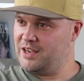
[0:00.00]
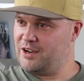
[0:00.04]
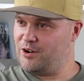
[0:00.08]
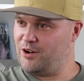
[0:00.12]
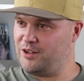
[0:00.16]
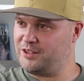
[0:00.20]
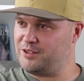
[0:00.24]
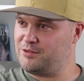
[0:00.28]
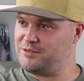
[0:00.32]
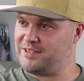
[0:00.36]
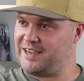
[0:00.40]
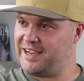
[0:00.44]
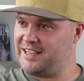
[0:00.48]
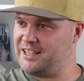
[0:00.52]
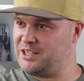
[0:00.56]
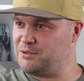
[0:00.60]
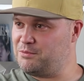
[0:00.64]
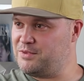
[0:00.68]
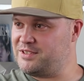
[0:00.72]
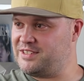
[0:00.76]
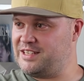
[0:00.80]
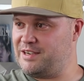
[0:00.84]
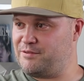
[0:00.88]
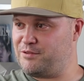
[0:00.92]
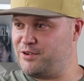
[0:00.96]
although Thailand
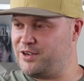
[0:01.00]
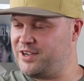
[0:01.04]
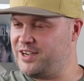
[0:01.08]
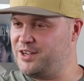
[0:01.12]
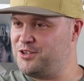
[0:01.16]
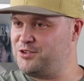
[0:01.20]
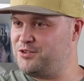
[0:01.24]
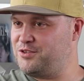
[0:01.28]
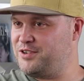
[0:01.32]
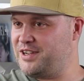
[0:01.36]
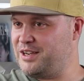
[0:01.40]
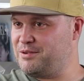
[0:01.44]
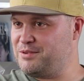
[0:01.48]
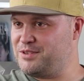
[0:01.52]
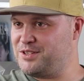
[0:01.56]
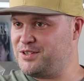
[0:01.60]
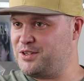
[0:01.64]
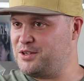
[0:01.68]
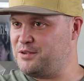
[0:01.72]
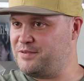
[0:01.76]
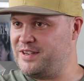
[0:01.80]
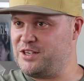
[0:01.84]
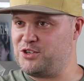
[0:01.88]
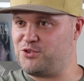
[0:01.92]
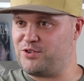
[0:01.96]
was never a country I was
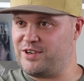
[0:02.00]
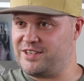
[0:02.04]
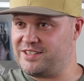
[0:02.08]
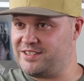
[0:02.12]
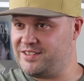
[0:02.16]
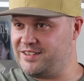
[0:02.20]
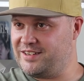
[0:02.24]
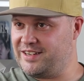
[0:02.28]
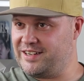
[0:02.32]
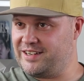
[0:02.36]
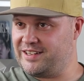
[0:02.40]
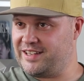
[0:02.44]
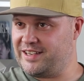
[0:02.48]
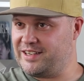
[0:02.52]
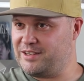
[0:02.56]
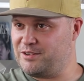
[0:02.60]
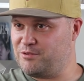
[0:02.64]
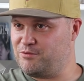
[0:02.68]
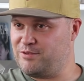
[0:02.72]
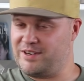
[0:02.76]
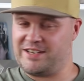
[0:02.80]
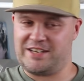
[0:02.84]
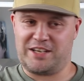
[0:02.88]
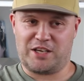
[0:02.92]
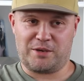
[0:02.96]
sort of interested in
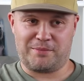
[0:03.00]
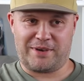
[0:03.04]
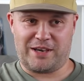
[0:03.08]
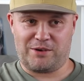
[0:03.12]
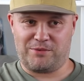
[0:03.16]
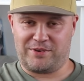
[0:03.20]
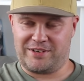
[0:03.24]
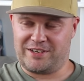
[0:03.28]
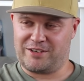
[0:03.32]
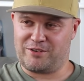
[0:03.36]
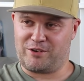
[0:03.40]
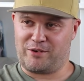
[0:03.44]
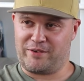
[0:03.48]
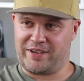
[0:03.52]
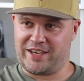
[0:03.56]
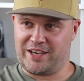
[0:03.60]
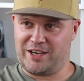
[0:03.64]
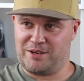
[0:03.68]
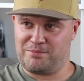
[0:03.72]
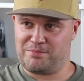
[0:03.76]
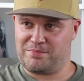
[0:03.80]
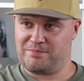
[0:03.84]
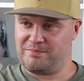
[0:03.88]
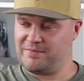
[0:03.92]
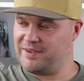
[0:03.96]
like reading about when growing
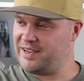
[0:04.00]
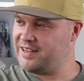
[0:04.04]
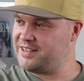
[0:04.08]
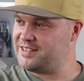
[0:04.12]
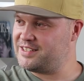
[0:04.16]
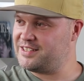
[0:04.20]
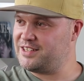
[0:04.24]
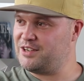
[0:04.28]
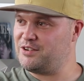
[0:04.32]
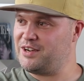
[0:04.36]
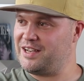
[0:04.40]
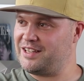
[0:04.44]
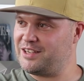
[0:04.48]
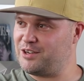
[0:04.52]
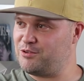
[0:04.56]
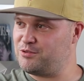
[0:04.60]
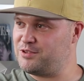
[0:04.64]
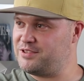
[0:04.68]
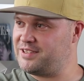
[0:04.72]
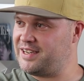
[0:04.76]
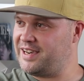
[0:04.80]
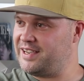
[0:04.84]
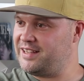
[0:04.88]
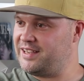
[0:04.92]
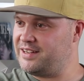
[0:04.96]
up, I just thought, I'll go
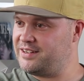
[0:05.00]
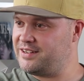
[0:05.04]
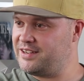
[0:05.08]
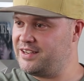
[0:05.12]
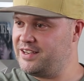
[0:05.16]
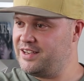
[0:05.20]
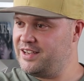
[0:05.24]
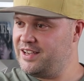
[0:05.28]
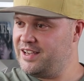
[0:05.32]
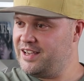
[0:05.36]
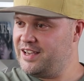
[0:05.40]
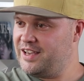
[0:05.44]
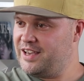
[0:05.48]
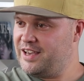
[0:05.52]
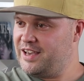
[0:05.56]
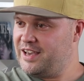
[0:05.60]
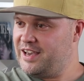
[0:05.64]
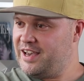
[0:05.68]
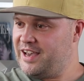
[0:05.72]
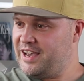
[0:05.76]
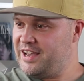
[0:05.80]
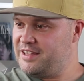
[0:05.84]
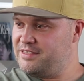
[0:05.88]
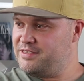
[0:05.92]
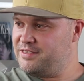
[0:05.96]
to Thailand.
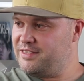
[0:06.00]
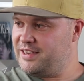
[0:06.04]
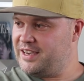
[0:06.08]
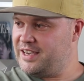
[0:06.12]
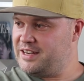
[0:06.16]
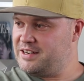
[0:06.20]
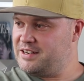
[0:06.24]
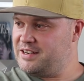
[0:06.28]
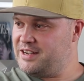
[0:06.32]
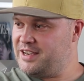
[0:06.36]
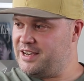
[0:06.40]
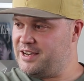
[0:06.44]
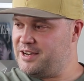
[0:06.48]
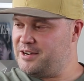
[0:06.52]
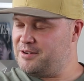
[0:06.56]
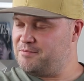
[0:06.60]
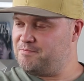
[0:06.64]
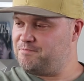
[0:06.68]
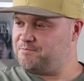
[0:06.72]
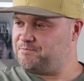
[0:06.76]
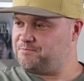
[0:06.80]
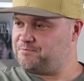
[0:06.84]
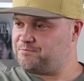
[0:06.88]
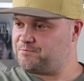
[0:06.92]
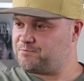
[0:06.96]
And then
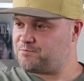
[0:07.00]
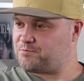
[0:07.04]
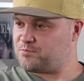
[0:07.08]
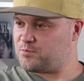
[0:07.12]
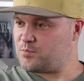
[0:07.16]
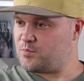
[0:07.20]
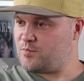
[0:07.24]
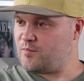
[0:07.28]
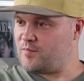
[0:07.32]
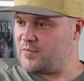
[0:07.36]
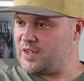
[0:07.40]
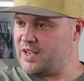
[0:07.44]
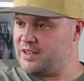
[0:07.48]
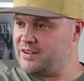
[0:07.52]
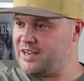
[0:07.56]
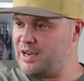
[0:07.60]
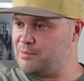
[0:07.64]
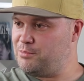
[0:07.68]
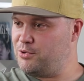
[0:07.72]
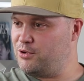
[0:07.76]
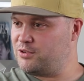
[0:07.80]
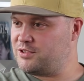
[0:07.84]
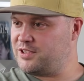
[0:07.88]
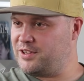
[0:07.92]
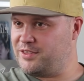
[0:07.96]
I
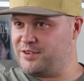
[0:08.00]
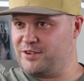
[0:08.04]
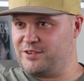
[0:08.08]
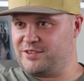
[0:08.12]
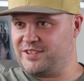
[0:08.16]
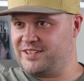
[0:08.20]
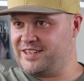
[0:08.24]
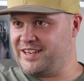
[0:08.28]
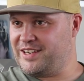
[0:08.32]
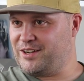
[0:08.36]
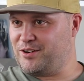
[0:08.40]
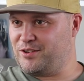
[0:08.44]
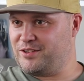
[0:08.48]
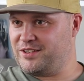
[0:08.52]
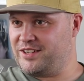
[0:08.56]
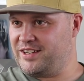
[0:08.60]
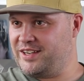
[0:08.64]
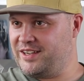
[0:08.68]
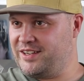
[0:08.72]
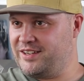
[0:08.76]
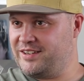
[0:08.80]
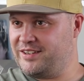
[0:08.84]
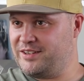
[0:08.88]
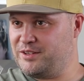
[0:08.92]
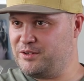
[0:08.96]
booked a 30-day
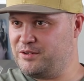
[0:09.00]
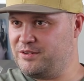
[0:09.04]
holiday,